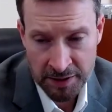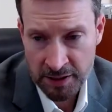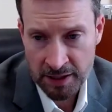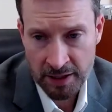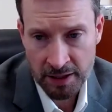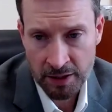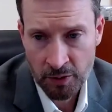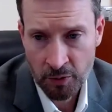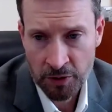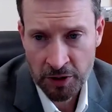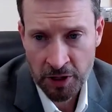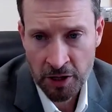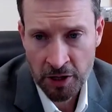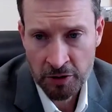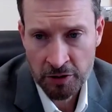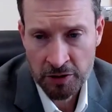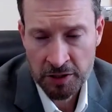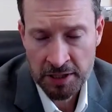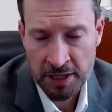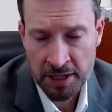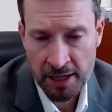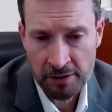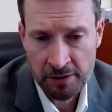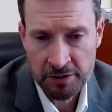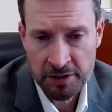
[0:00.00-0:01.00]
And then you get hit with
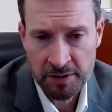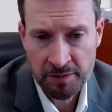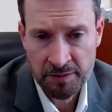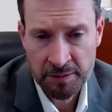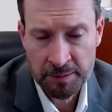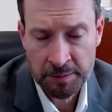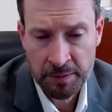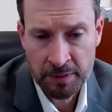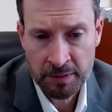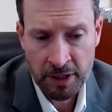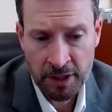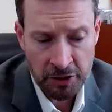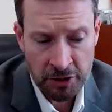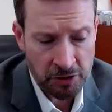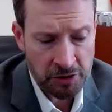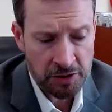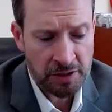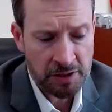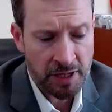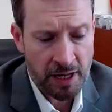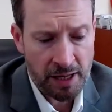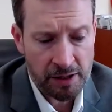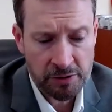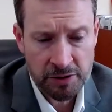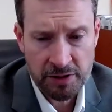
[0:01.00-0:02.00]
hundreds of dollars
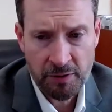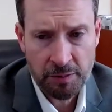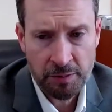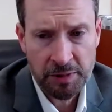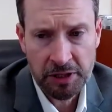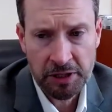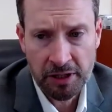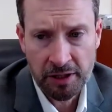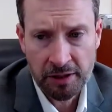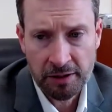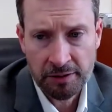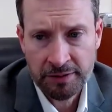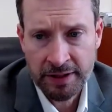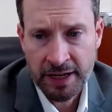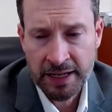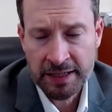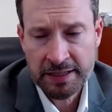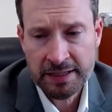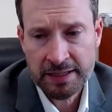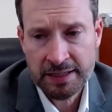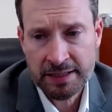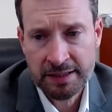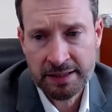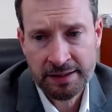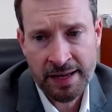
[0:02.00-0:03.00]
of a bill.
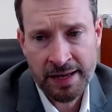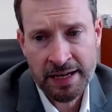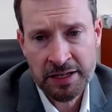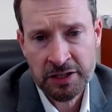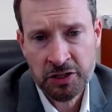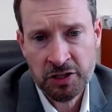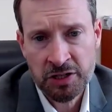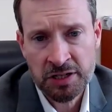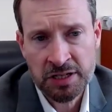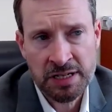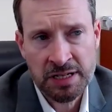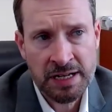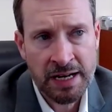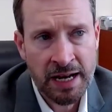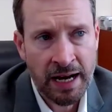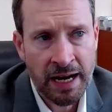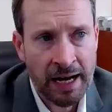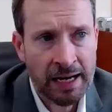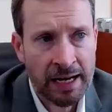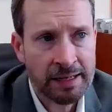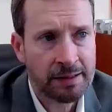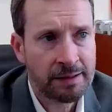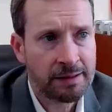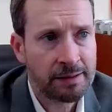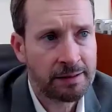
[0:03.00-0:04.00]
That's just
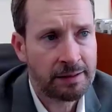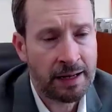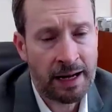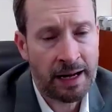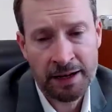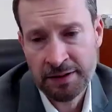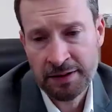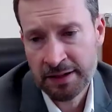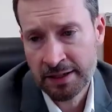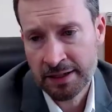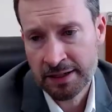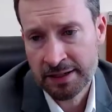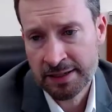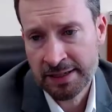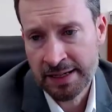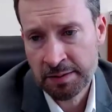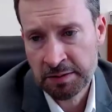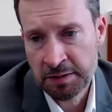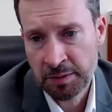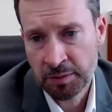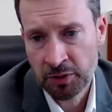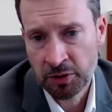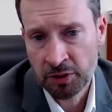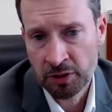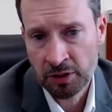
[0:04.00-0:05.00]
not, I think,
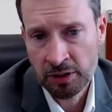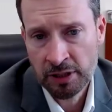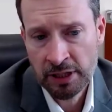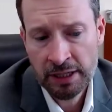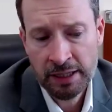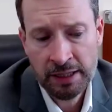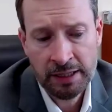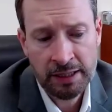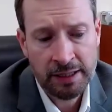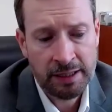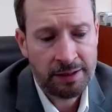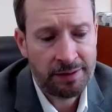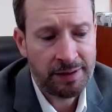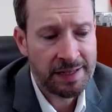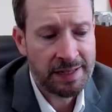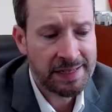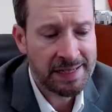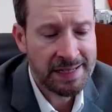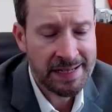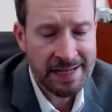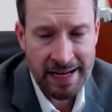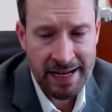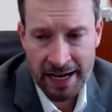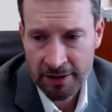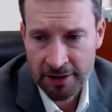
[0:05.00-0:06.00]
acceptable.
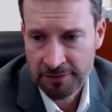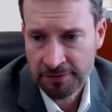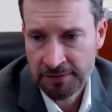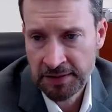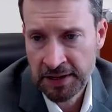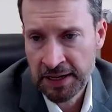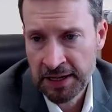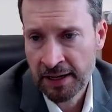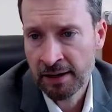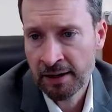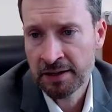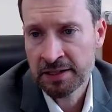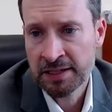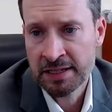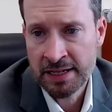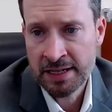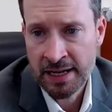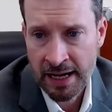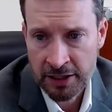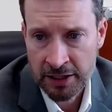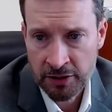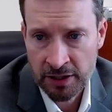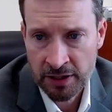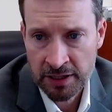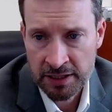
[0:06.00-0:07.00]
That's not fair.
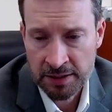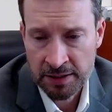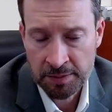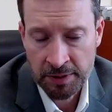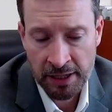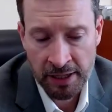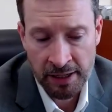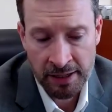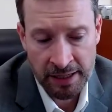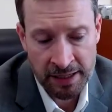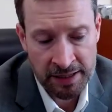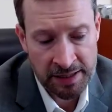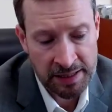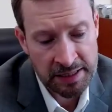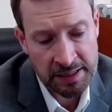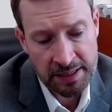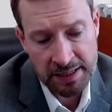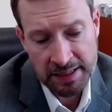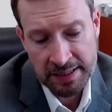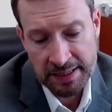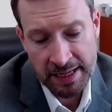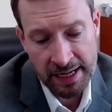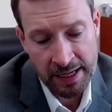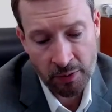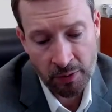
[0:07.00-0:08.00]
It's not transparent. At
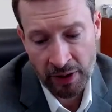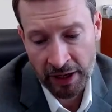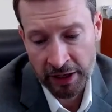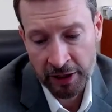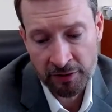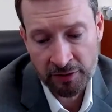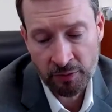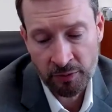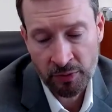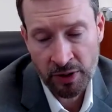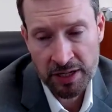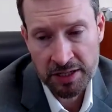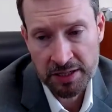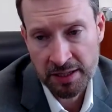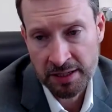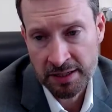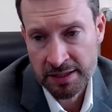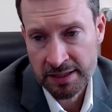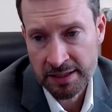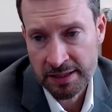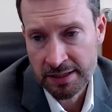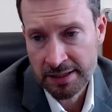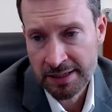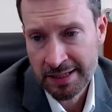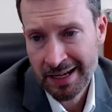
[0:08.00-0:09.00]
the end of the day, what I hear from
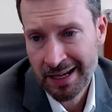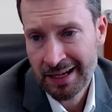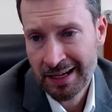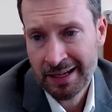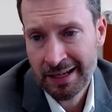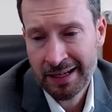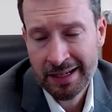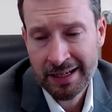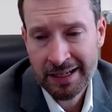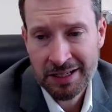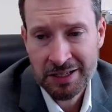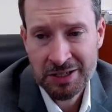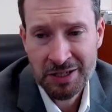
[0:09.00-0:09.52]
residents is